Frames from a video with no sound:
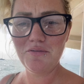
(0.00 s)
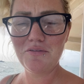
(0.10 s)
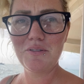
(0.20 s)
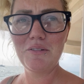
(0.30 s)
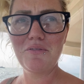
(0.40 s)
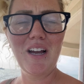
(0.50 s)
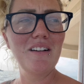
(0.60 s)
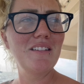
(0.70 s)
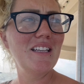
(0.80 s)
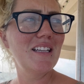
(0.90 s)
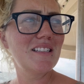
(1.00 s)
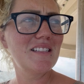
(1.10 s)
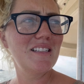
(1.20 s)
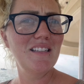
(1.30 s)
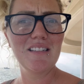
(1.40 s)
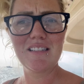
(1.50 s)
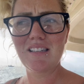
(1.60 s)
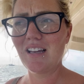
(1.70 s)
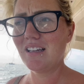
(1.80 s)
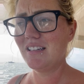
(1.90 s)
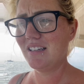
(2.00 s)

We finally get to see the sun